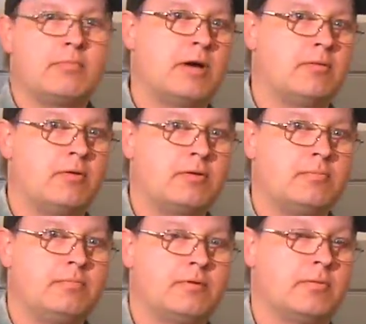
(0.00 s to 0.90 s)
Bob
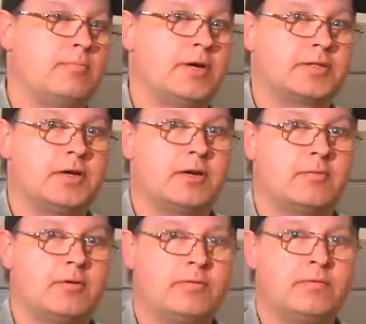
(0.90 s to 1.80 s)
Holcomb from Apex
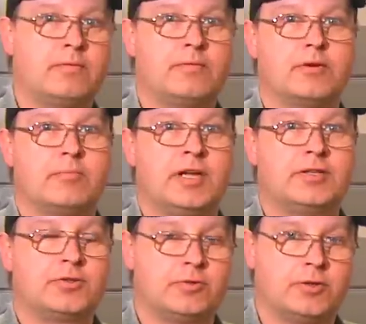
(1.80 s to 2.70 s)
Automotive for Demand
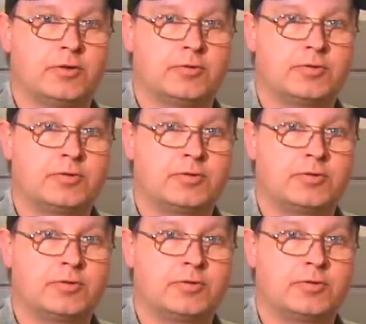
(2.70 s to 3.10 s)
Studios